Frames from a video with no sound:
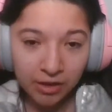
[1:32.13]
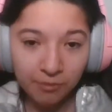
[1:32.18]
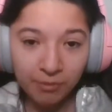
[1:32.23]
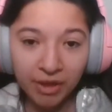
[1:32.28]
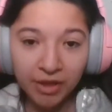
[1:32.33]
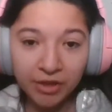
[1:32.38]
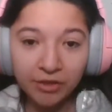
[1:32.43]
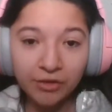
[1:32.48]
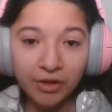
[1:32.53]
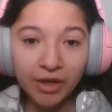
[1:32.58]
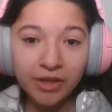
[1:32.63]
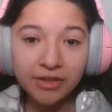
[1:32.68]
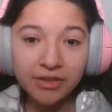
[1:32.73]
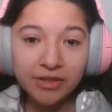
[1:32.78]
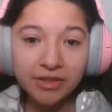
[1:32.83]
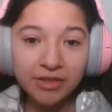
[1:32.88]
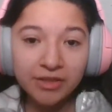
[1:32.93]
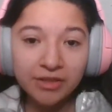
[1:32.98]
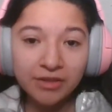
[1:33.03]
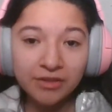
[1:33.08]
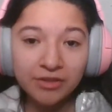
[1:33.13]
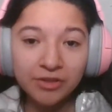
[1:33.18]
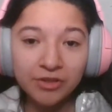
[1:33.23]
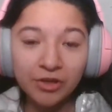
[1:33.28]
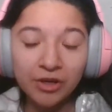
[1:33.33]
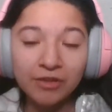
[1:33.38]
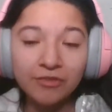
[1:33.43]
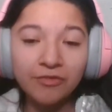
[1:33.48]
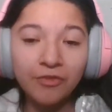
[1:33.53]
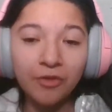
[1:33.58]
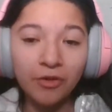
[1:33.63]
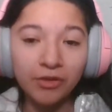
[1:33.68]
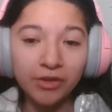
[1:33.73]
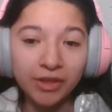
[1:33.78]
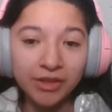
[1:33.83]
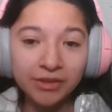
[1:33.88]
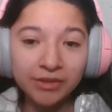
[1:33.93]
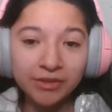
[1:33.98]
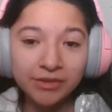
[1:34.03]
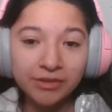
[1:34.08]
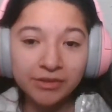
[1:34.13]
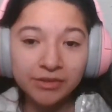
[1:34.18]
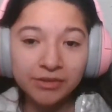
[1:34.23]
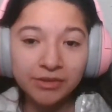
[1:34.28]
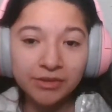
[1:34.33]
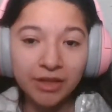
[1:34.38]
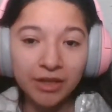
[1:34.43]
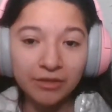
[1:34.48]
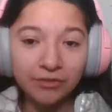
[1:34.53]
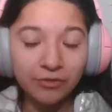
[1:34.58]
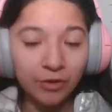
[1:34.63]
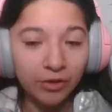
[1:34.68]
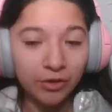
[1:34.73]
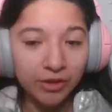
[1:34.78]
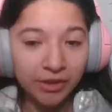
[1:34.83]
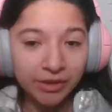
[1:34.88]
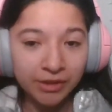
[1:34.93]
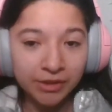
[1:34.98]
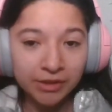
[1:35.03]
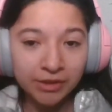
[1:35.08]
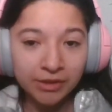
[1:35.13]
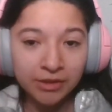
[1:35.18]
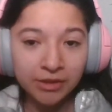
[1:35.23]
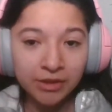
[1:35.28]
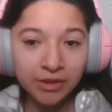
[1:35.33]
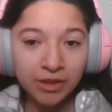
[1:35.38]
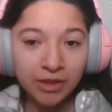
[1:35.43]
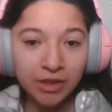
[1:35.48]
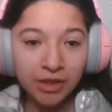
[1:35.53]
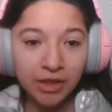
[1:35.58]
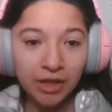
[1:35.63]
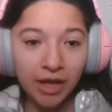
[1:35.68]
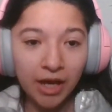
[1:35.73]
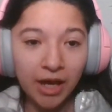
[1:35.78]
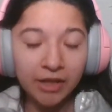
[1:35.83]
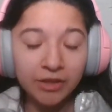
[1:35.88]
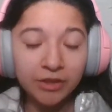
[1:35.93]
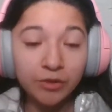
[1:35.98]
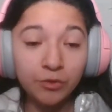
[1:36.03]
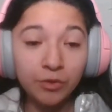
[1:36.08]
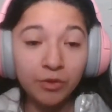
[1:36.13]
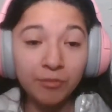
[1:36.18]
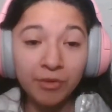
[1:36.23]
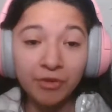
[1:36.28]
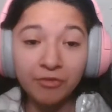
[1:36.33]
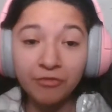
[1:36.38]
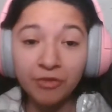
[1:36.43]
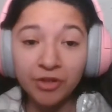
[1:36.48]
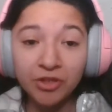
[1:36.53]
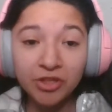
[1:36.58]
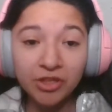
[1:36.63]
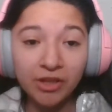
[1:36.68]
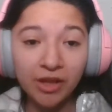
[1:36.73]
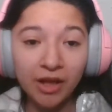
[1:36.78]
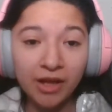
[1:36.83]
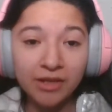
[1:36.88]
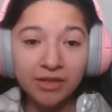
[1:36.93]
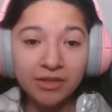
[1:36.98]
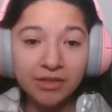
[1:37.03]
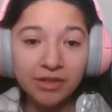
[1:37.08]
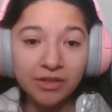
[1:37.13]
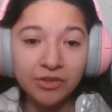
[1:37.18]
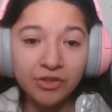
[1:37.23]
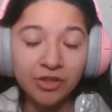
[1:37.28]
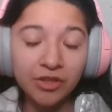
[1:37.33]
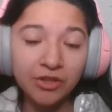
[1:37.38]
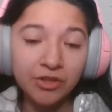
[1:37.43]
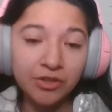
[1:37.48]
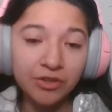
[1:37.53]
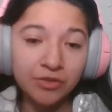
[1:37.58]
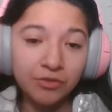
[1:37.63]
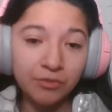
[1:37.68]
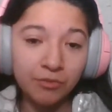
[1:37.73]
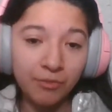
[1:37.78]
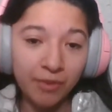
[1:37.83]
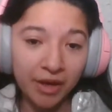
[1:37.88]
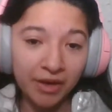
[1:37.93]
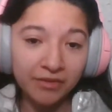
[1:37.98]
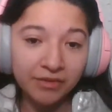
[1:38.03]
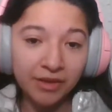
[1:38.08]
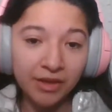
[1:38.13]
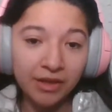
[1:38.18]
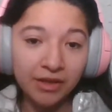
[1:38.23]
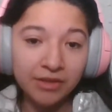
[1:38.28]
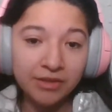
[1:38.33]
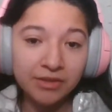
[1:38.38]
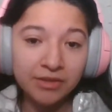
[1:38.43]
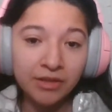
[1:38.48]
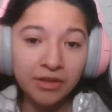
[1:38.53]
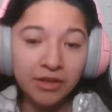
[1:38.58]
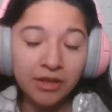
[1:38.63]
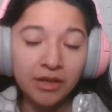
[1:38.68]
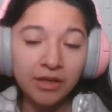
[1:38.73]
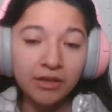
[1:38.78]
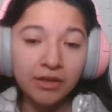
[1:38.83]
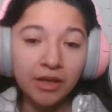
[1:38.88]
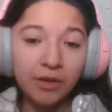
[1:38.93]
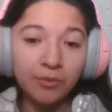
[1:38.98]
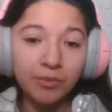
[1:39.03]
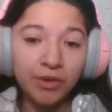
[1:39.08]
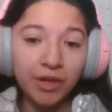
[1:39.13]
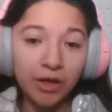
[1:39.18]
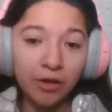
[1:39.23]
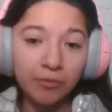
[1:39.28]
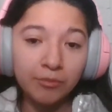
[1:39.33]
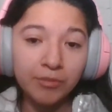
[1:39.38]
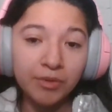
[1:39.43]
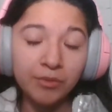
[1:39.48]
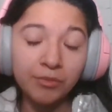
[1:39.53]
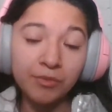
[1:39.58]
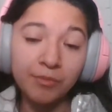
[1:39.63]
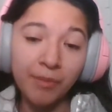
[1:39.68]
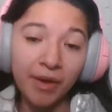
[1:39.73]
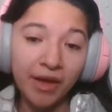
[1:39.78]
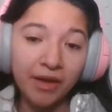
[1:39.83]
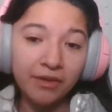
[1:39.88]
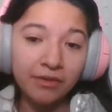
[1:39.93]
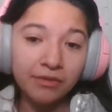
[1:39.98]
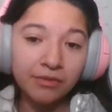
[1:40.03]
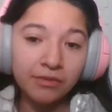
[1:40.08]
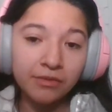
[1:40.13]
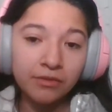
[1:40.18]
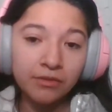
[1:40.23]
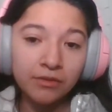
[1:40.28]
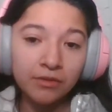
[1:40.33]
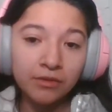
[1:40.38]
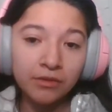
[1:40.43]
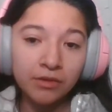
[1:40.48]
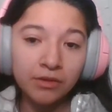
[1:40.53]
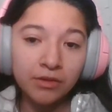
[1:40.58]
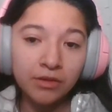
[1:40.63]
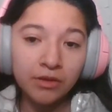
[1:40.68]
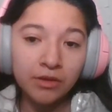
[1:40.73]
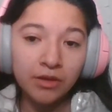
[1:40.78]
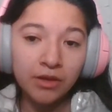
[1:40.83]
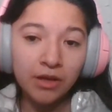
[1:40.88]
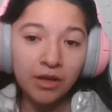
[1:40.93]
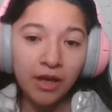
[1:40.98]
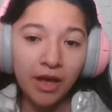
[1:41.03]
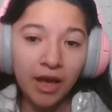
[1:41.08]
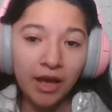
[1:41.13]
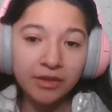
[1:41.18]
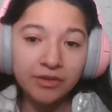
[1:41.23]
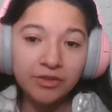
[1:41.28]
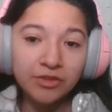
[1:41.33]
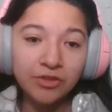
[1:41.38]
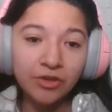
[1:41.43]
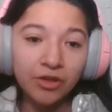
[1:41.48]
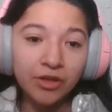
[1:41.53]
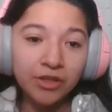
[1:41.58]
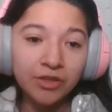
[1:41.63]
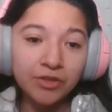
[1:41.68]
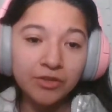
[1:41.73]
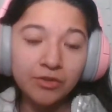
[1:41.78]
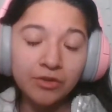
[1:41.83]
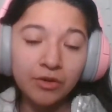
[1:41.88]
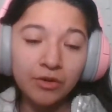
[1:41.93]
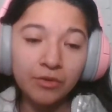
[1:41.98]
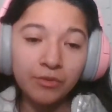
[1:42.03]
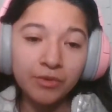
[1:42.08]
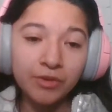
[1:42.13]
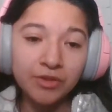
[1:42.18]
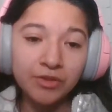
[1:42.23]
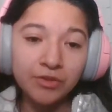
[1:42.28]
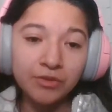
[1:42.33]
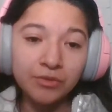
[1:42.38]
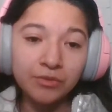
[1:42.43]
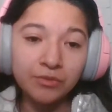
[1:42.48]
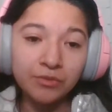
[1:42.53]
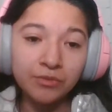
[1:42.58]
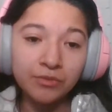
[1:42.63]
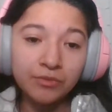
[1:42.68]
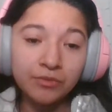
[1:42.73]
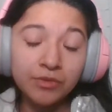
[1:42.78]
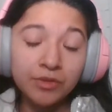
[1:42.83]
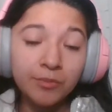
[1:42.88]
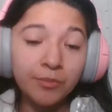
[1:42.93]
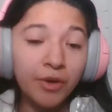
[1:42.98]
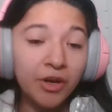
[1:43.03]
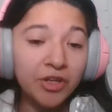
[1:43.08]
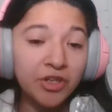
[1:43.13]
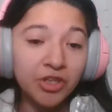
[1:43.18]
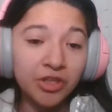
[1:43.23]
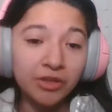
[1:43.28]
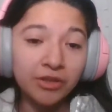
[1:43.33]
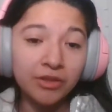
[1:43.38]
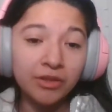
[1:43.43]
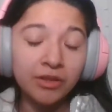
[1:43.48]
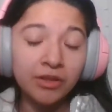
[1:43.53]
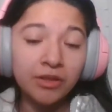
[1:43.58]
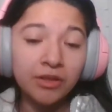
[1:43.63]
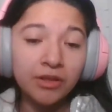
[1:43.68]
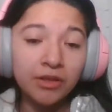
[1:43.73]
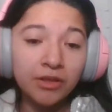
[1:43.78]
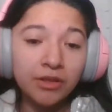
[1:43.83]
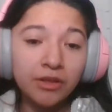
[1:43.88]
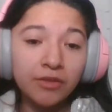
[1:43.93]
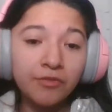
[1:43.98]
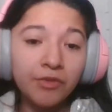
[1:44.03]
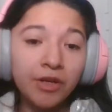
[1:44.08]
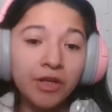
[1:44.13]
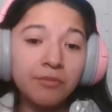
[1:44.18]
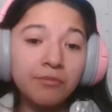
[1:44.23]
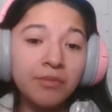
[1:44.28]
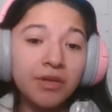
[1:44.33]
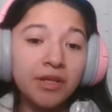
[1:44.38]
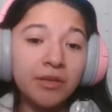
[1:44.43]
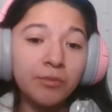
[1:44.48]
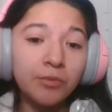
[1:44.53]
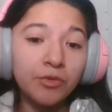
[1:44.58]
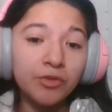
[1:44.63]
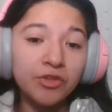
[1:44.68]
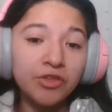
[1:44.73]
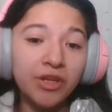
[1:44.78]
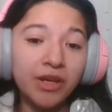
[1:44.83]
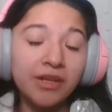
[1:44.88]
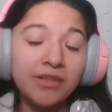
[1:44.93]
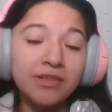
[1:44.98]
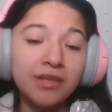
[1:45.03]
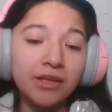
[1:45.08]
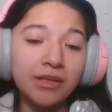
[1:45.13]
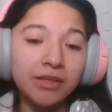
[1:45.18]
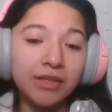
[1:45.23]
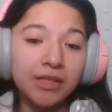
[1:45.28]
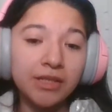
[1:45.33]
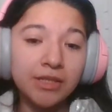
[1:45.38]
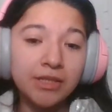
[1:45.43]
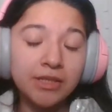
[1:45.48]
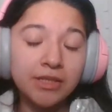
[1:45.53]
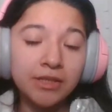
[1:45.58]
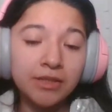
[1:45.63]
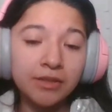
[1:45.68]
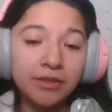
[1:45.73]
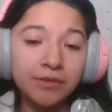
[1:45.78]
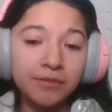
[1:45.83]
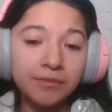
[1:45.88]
My grades started falling and falling. I had to quit my French class and change it to a math class that would help me with math. I had started to go into depression, the very minimal signs at least.